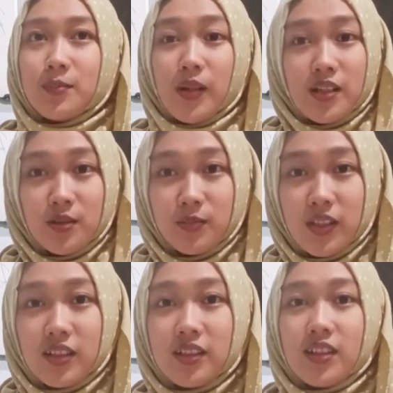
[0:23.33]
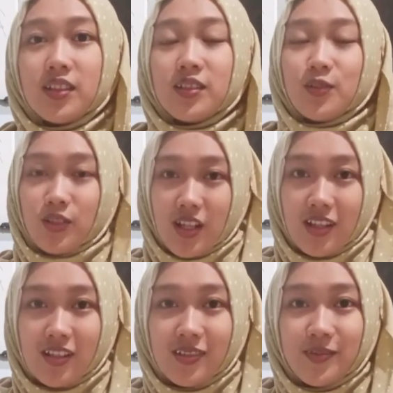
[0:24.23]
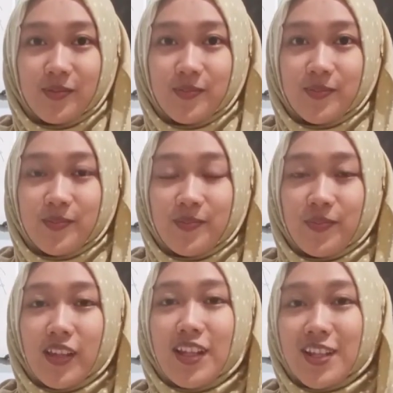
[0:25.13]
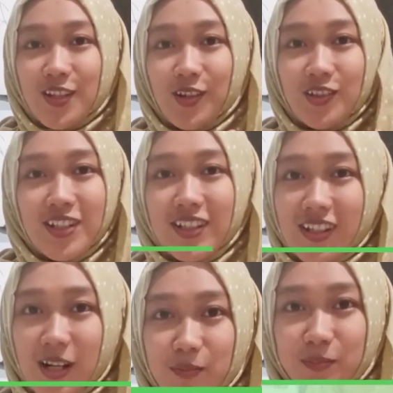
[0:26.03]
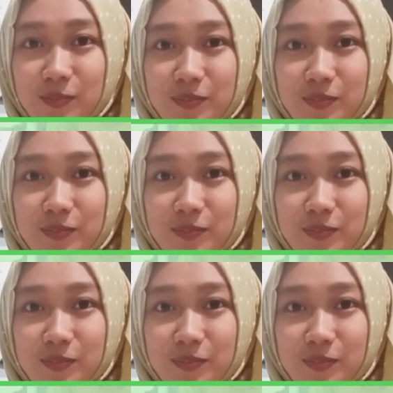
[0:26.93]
pandemic together. So cheer up.